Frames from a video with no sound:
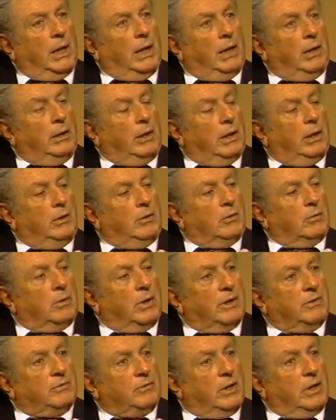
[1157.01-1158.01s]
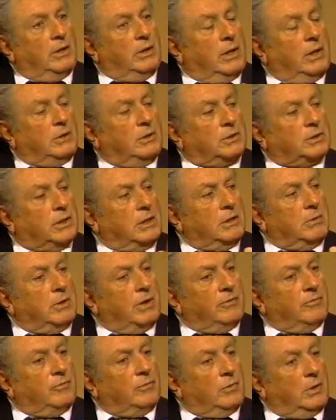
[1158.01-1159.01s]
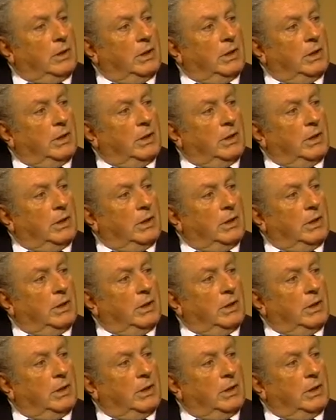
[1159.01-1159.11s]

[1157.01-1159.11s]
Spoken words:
and your wife, and you say to your wife,